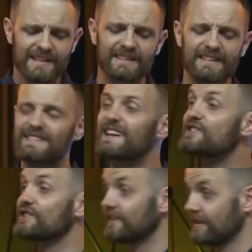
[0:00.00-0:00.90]
It's a
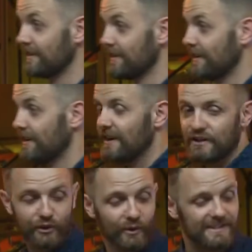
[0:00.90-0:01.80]
decision
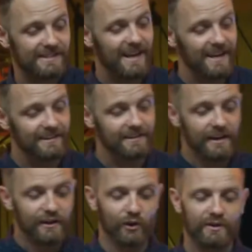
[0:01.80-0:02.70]
to ascend
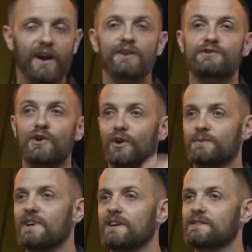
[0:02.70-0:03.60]
your current
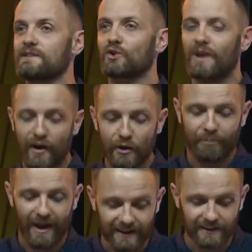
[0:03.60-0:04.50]
circumstances, your
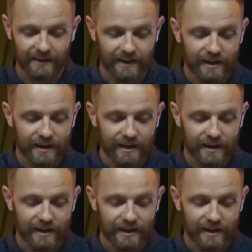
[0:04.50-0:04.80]
current pain,